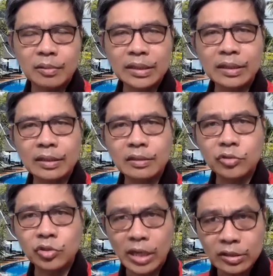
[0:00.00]
What a
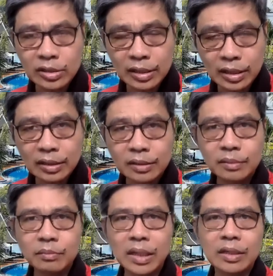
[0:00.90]
tragedy
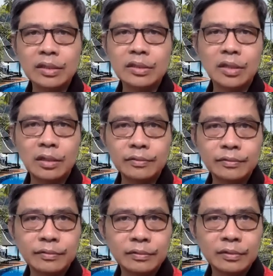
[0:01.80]
because of
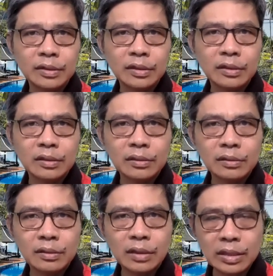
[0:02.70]

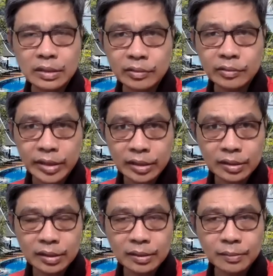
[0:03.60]
his
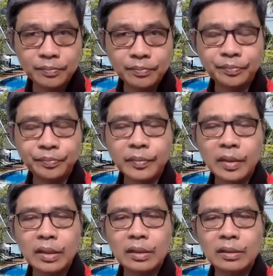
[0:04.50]
greed.
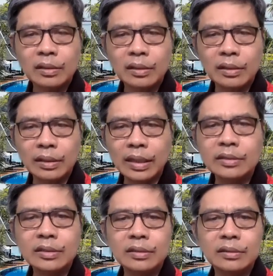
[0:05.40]

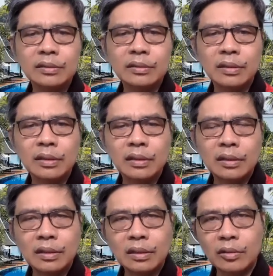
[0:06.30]
Let's
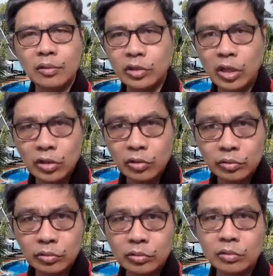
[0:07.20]
continue
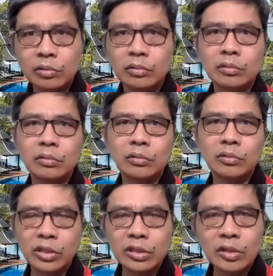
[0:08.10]
to
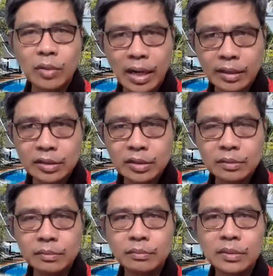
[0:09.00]
search our hearts.